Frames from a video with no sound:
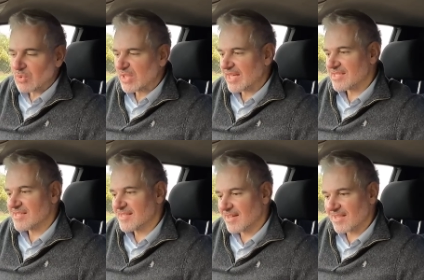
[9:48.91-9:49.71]
All the
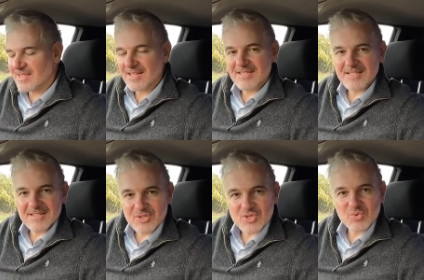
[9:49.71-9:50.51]
others, the
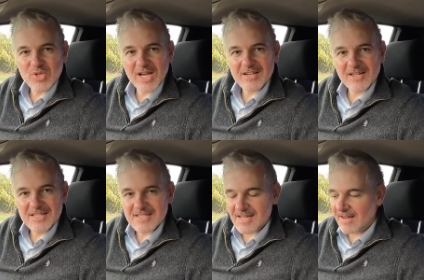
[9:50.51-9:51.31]
R32s, all that
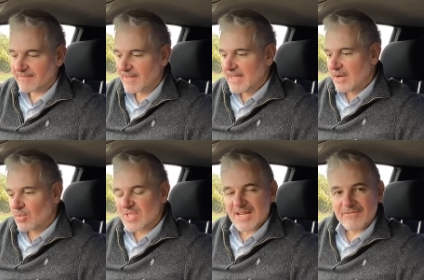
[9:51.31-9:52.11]
kind of stuff,
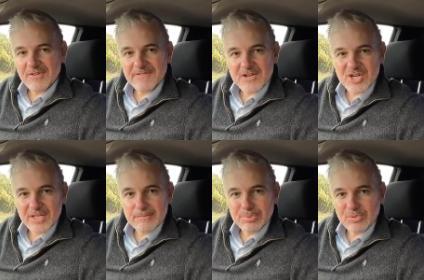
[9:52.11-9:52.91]
was never
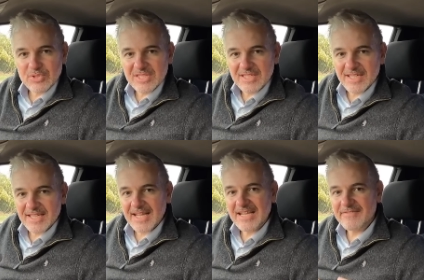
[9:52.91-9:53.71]
officially imported. And
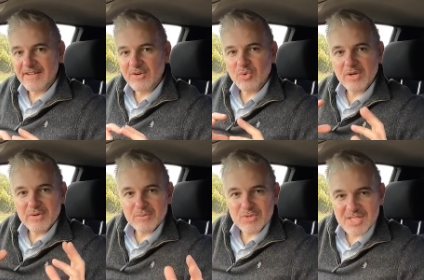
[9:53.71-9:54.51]
it gave it, although
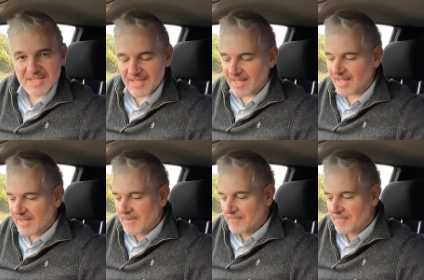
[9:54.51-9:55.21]
it was in the